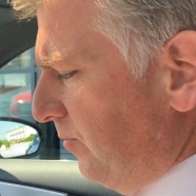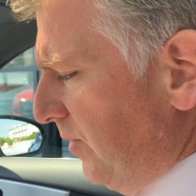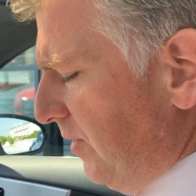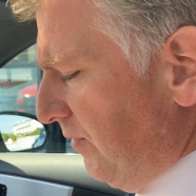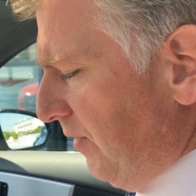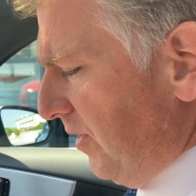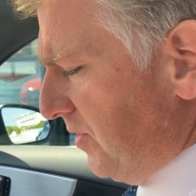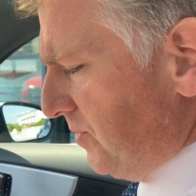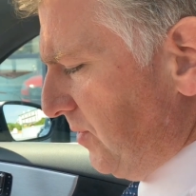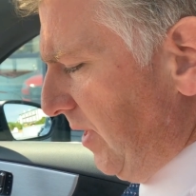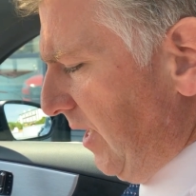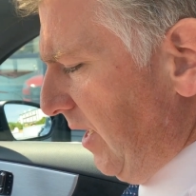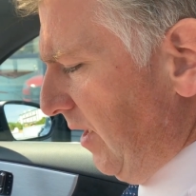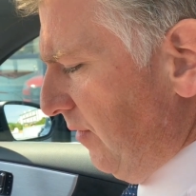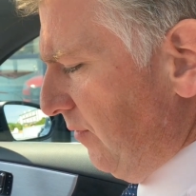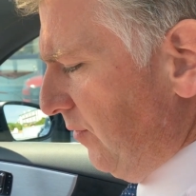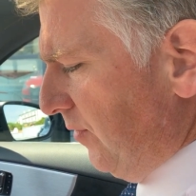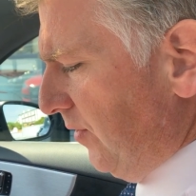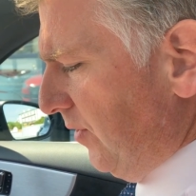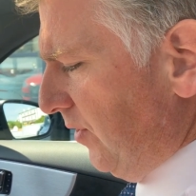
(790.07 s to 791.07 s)
We've also
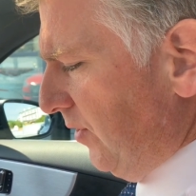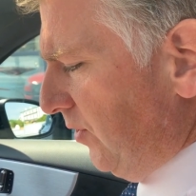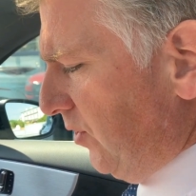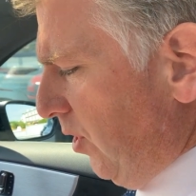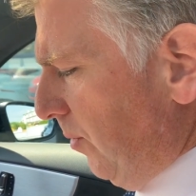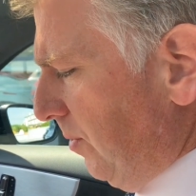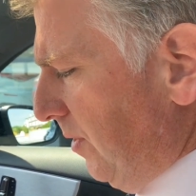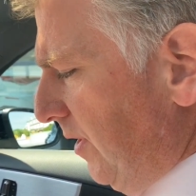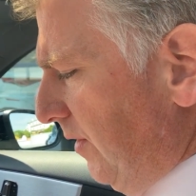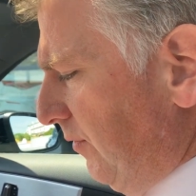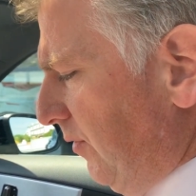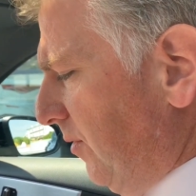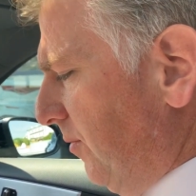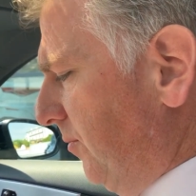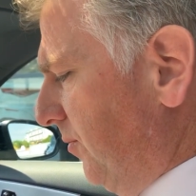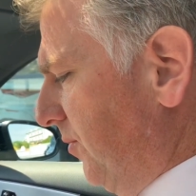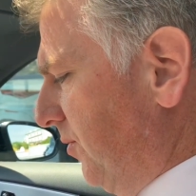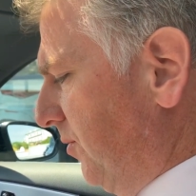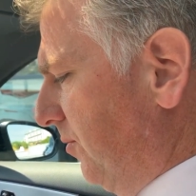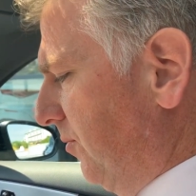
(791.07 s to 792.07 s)
have a couple of
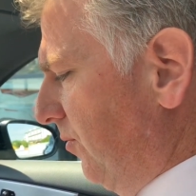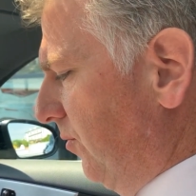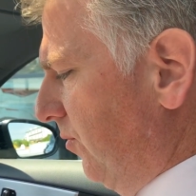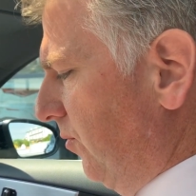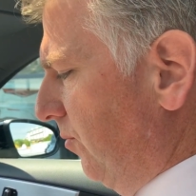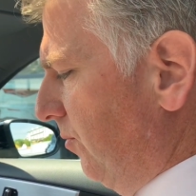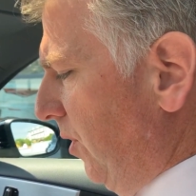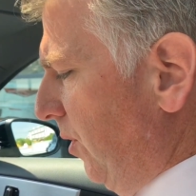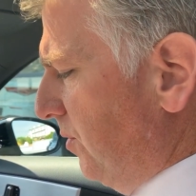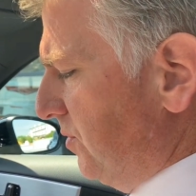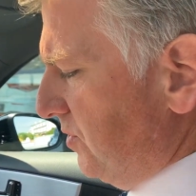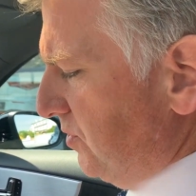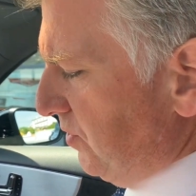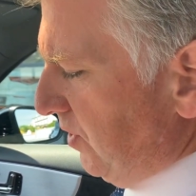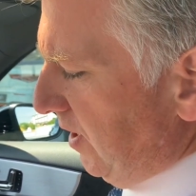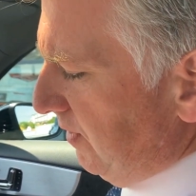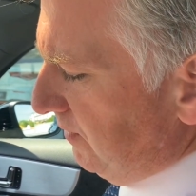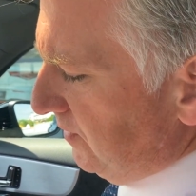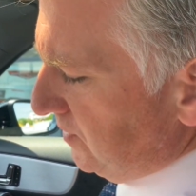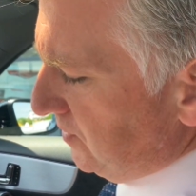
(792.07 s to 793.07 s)
different modes of
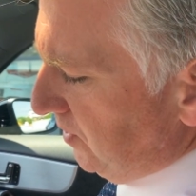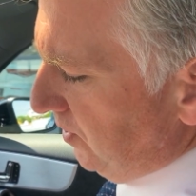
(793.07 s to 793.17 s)
driving.